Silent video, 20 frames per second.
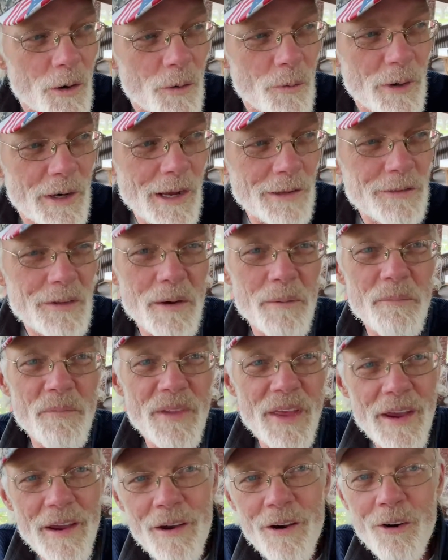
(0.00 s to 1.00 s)
We got them
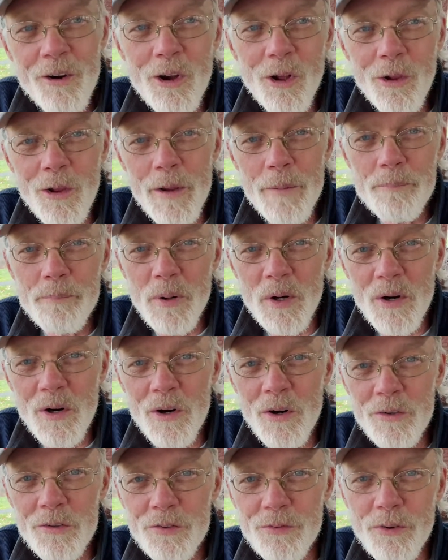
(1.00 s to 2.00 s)
nail
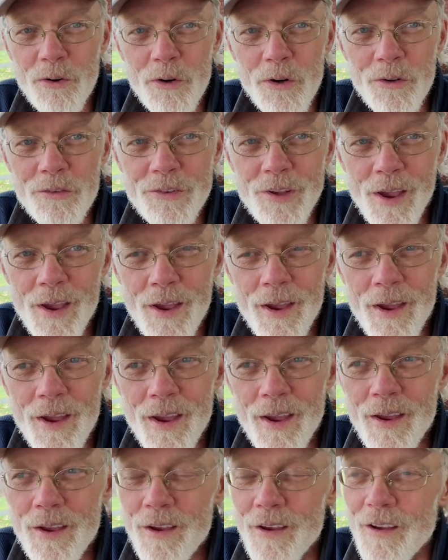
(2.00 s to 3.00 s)
clippers for a
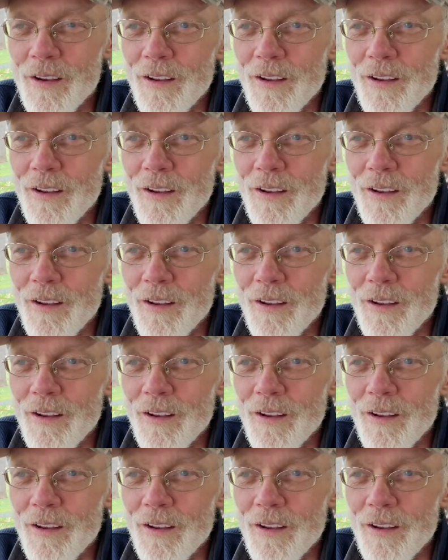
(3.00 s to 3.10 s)
day.